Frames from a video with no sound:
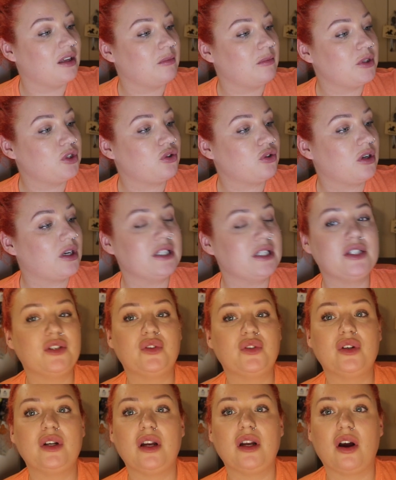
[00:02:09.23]
You try a
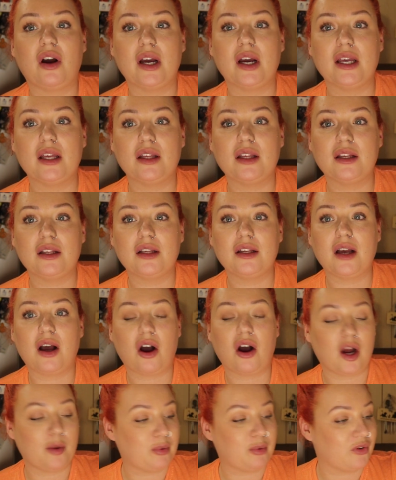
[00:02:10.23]
different light.
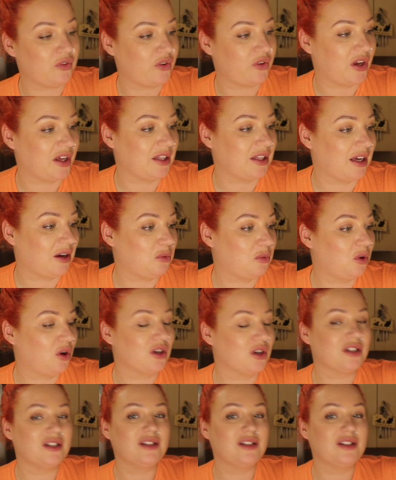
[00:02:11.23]
I prefer that one.